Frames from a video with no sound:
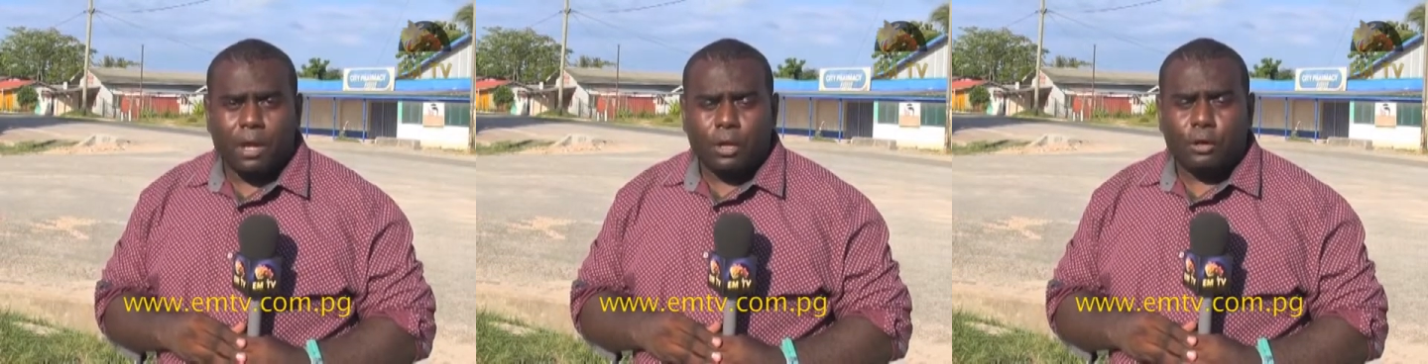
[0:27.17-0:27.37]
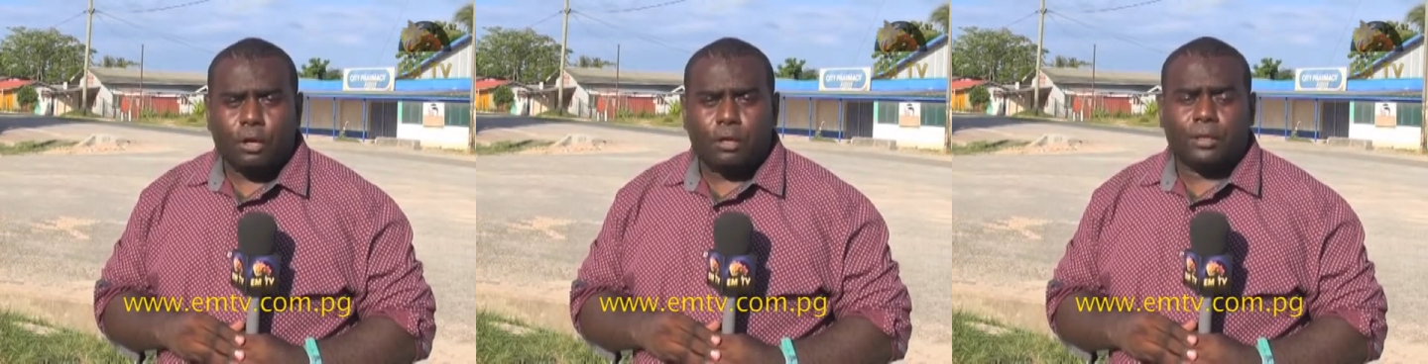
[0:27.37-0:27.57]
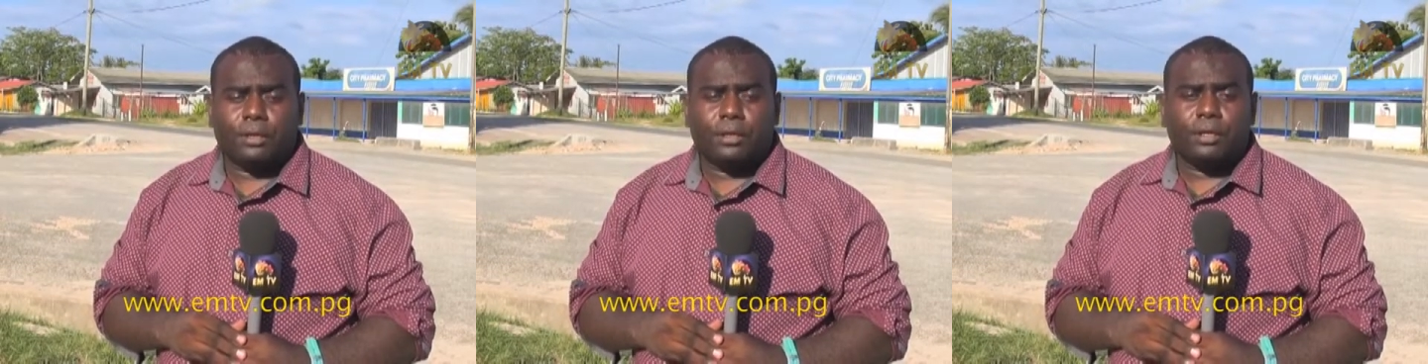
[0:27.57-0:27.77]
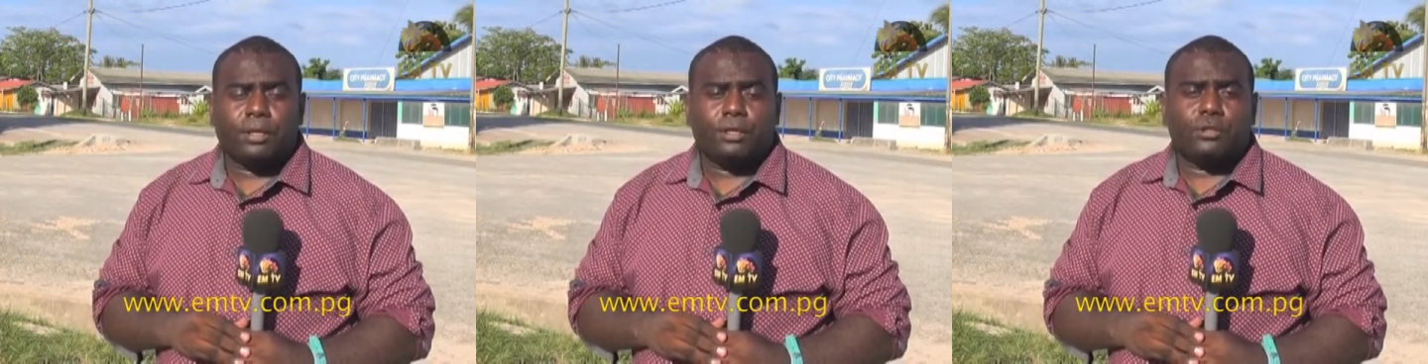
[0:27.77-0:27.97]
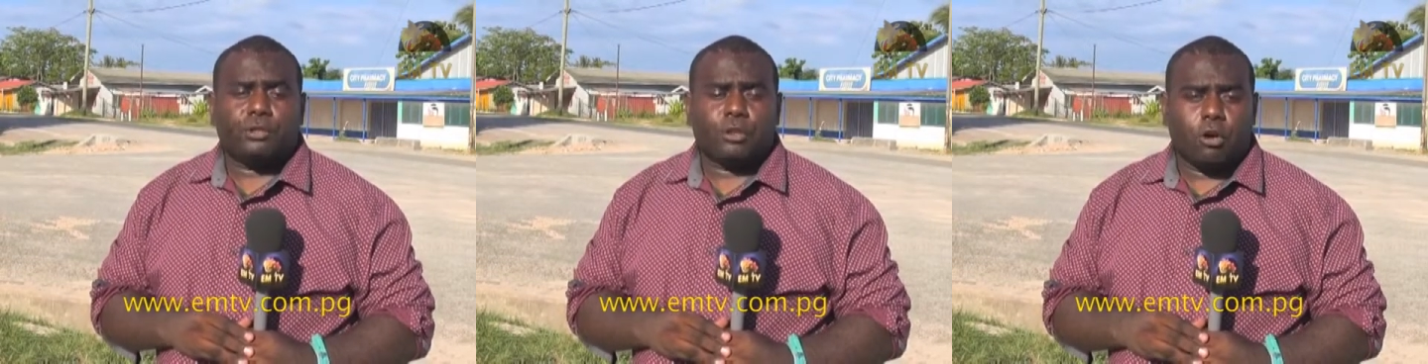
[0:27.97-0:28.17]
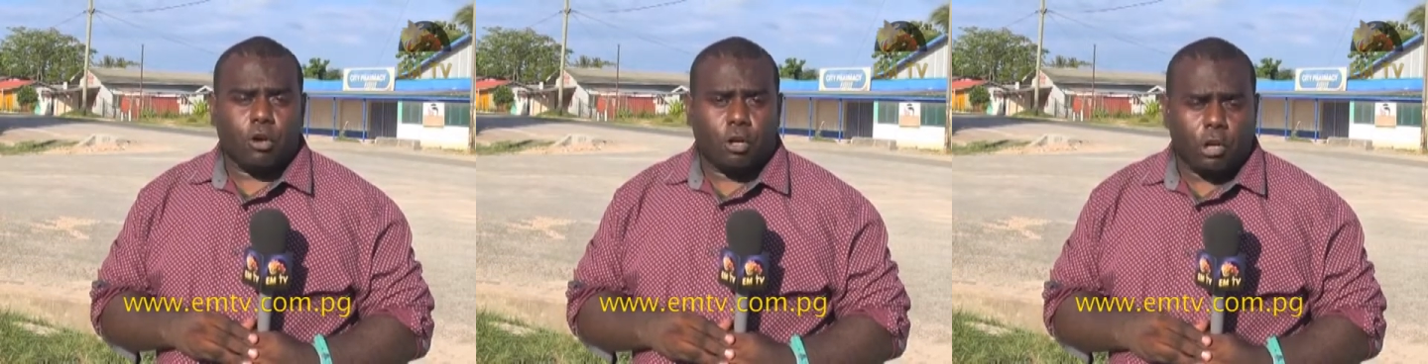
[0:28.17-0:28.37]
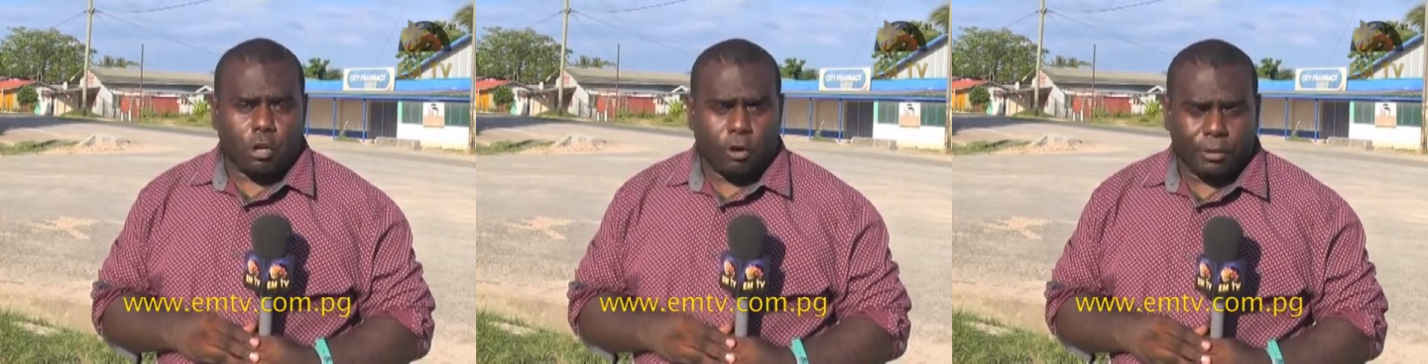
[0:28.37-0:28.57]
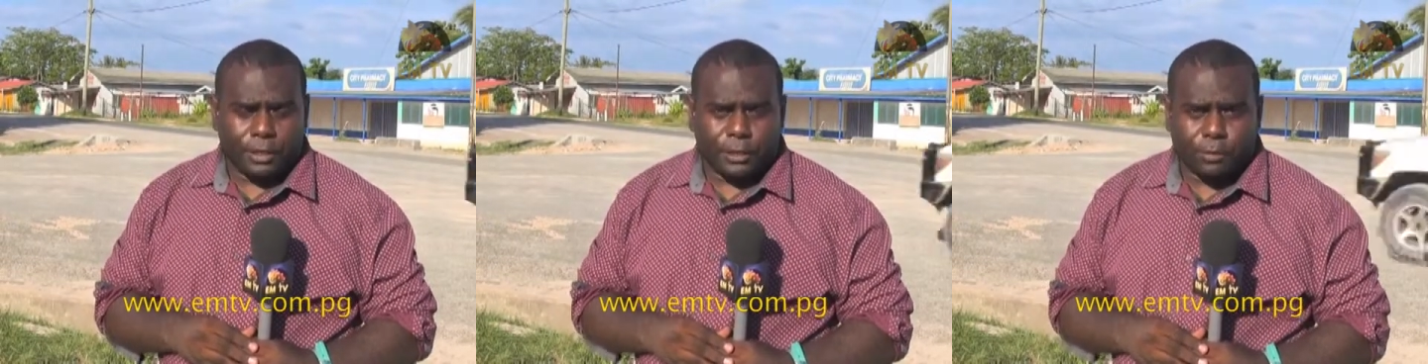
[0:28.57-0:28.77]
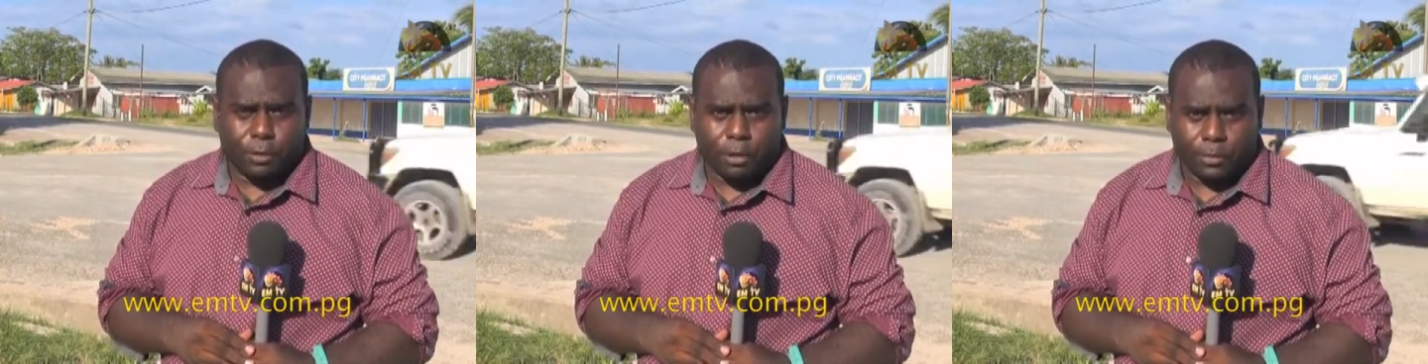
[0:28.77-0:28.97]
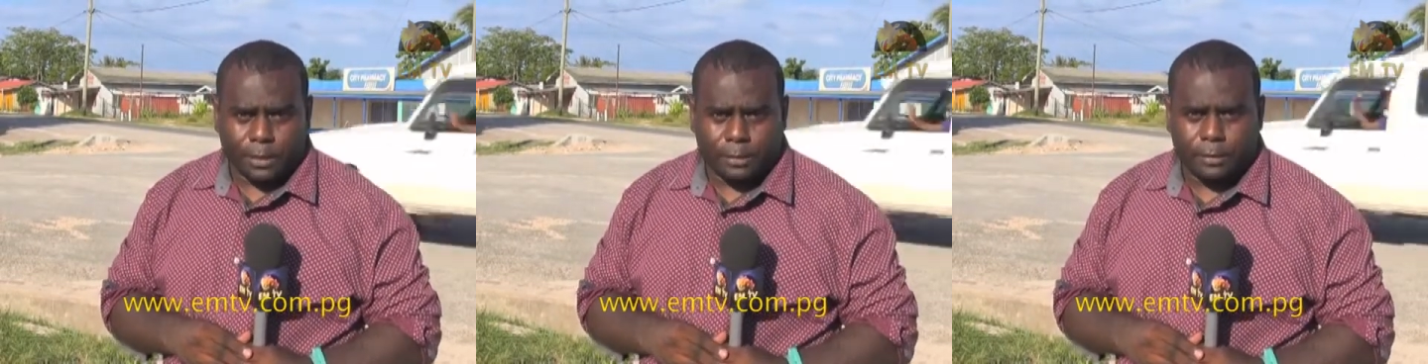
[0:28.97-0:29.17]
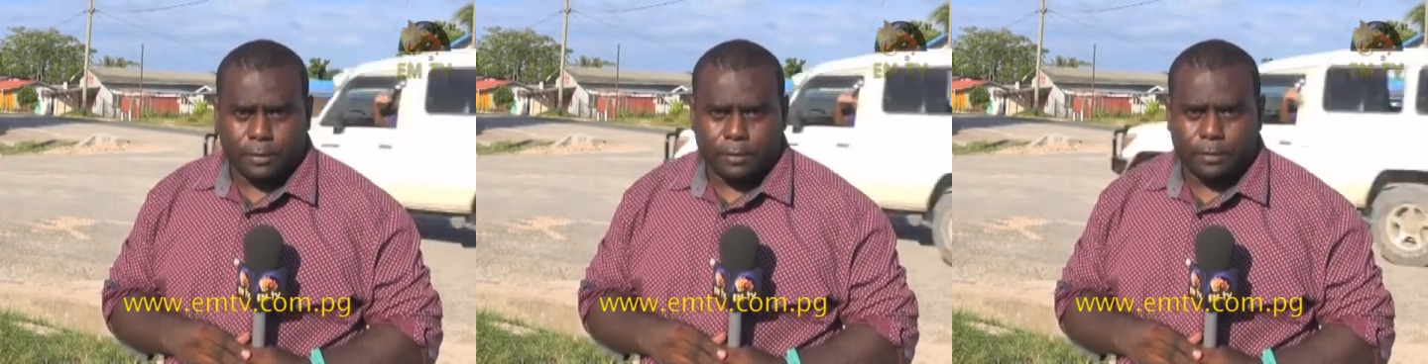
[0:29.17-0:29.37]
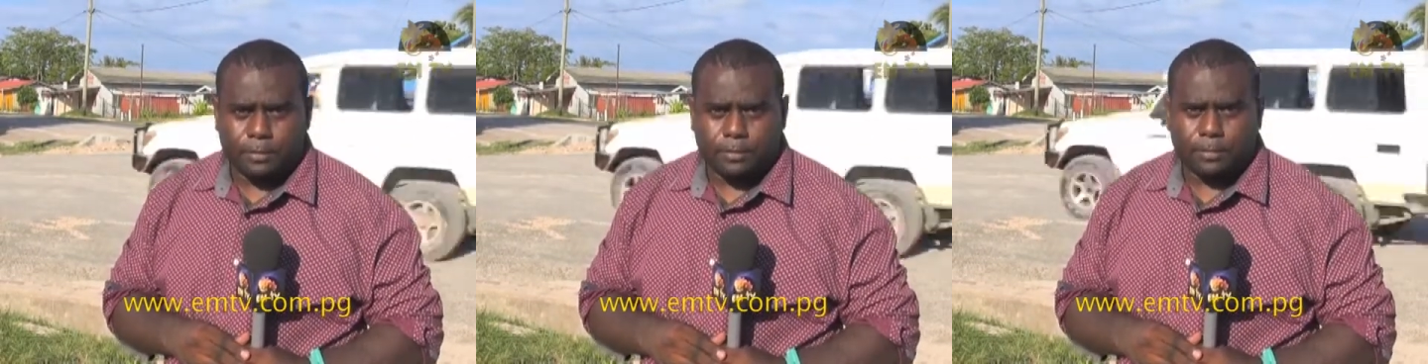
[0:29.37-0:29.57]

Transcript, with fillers: Dr. John Lawrence Momis.